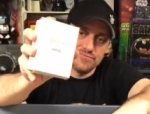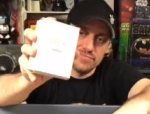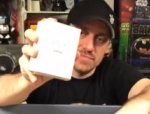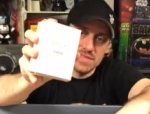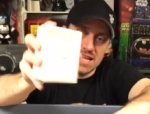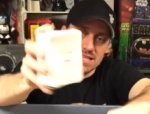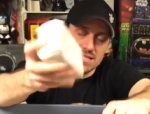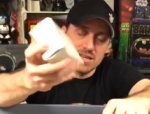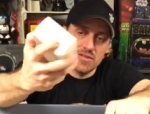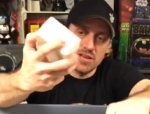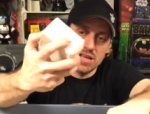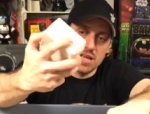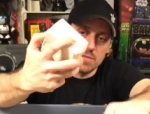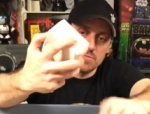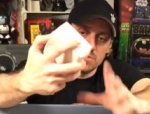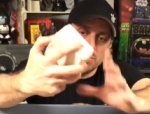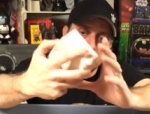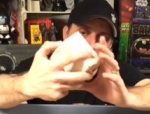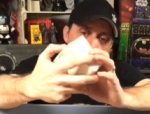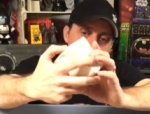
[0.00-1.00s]
That's how he
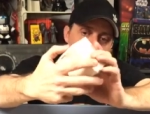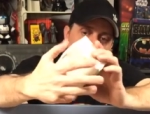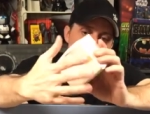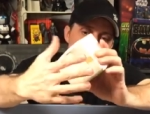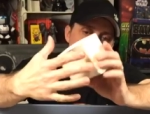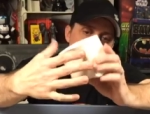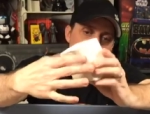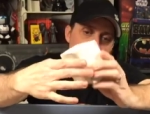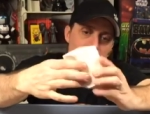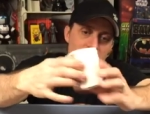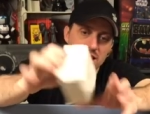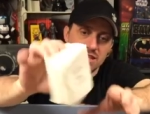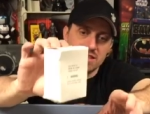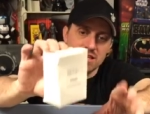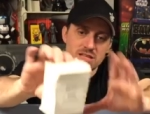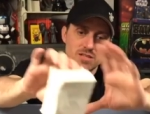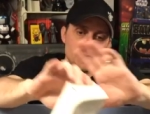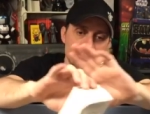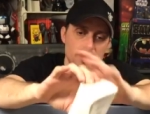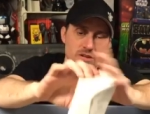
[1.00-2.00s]
comes mailed to you like
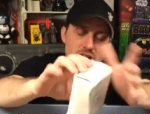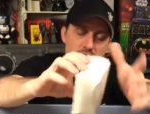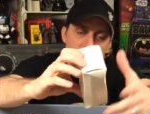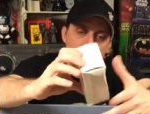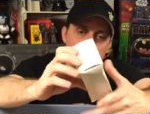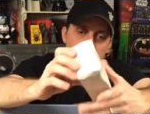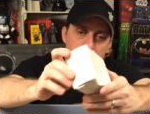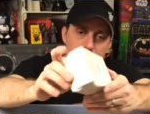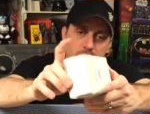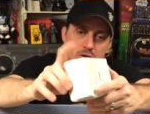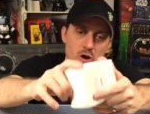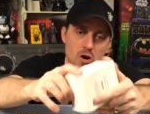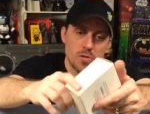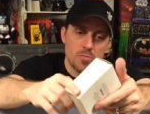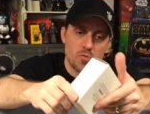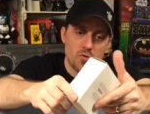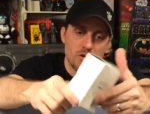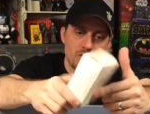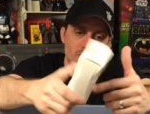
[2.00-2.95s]
this with another cardboard